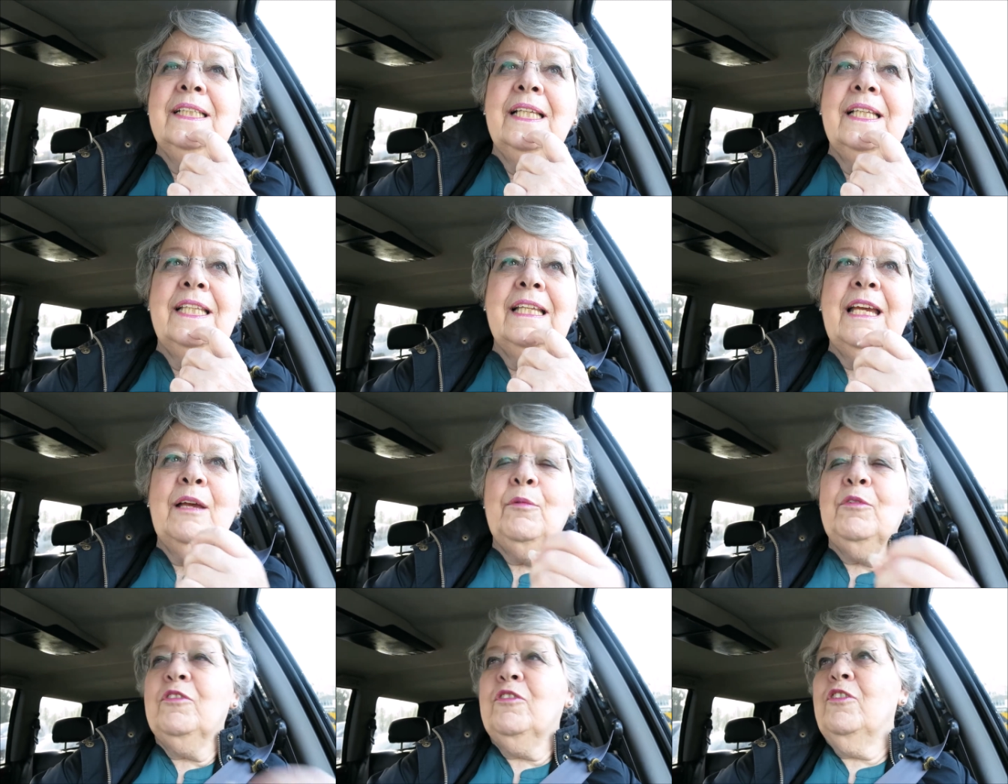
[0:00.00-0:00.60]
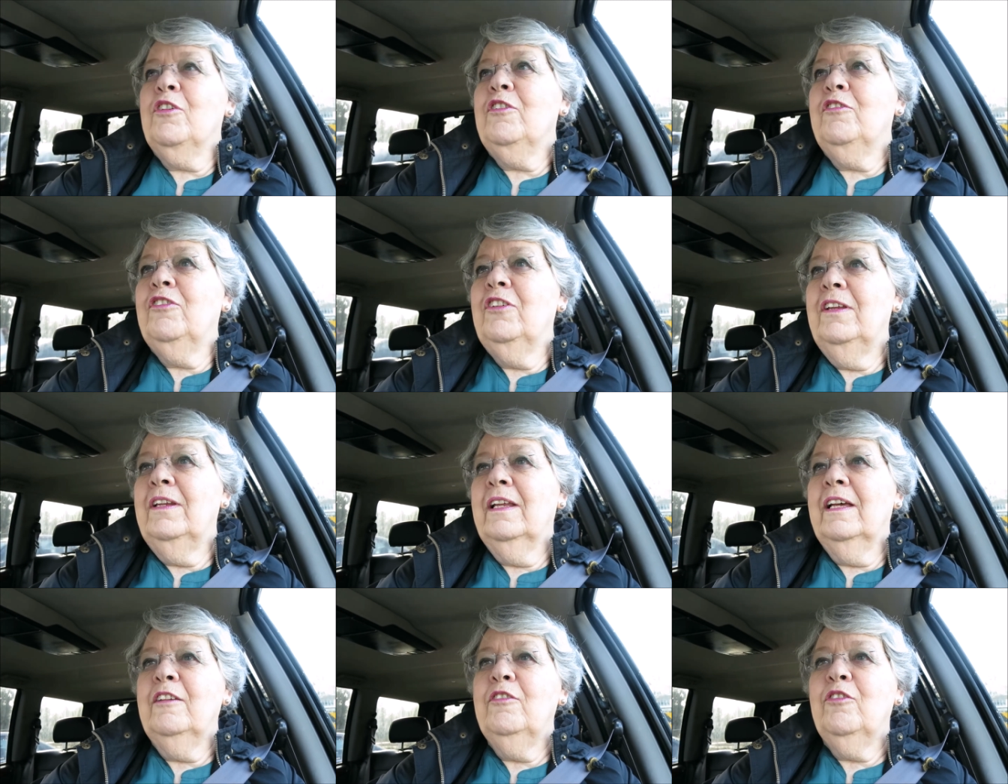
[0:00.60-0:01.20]
I think it was
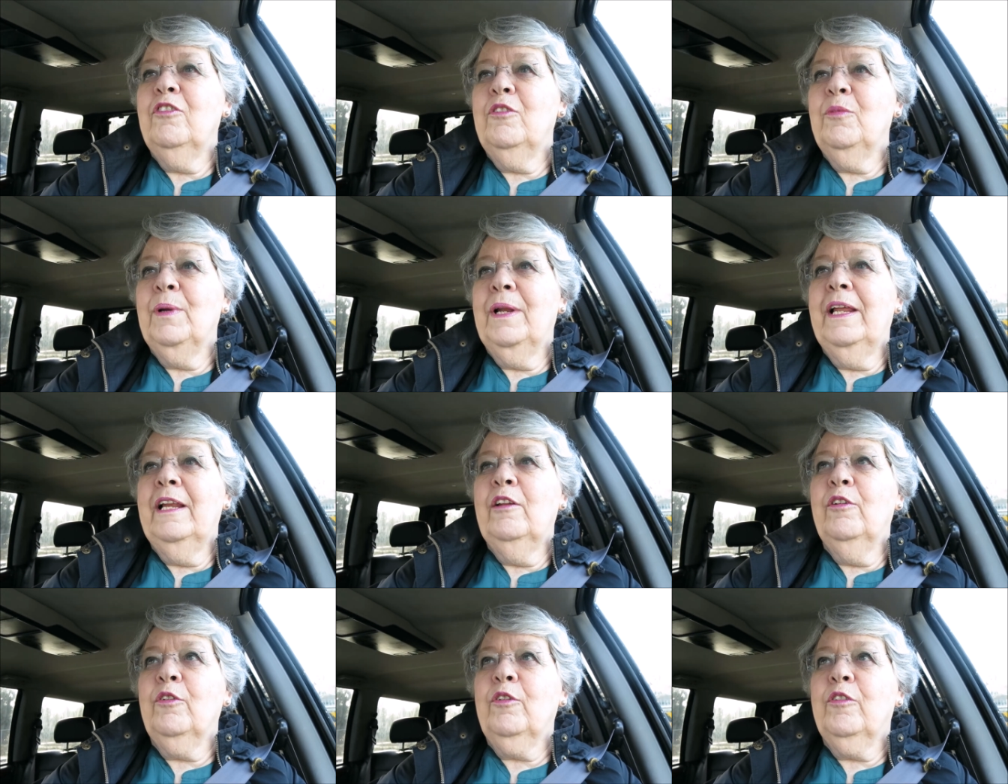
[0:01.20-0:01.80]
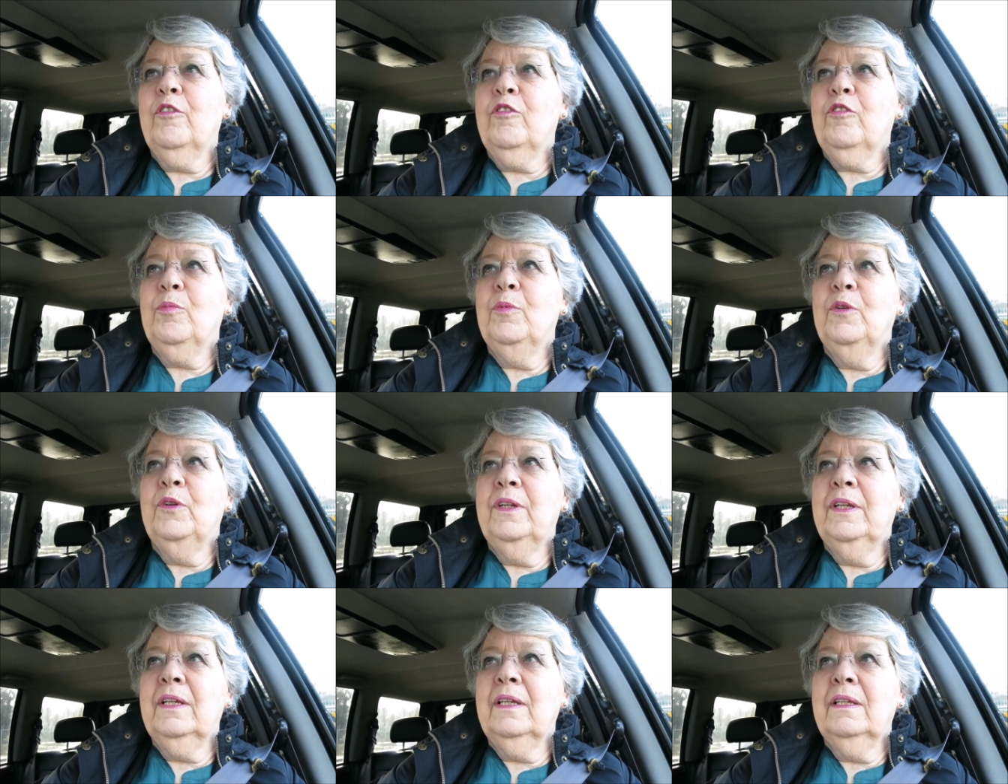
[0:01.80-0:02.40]
1300 when I looked this
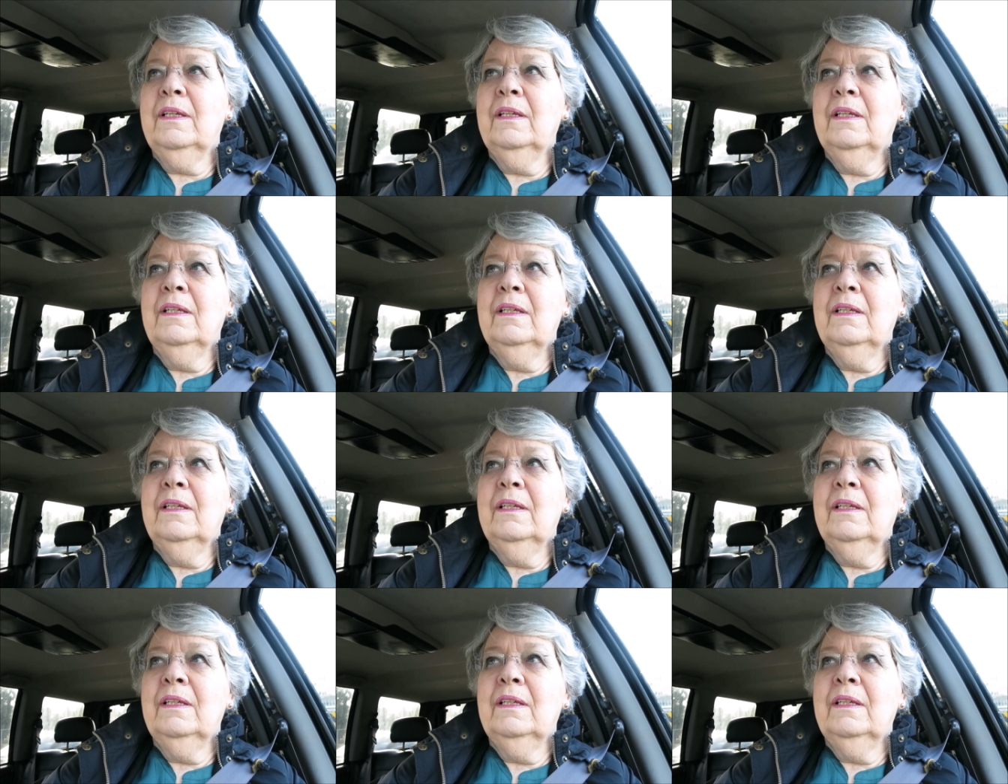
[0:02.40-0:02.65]
morning.